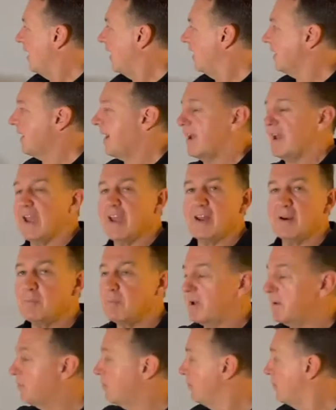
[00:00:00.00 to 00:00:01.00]
Okay, how do
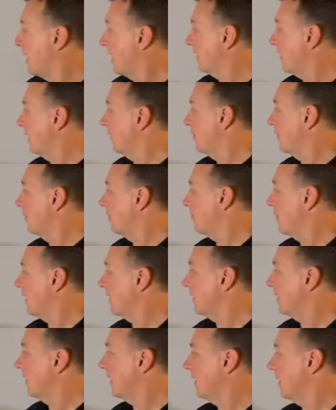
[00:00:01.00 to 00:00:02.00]
people
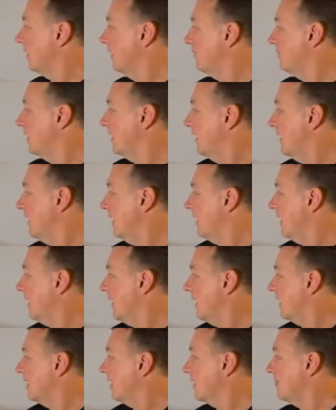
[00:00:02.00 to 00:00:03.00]
make their living here?
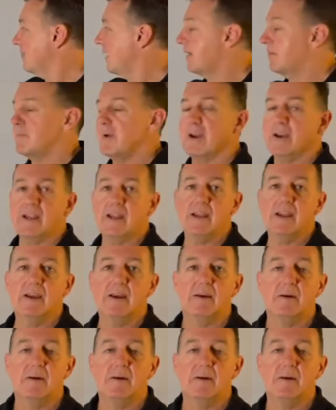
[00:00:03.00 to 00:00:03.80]
How do they make money?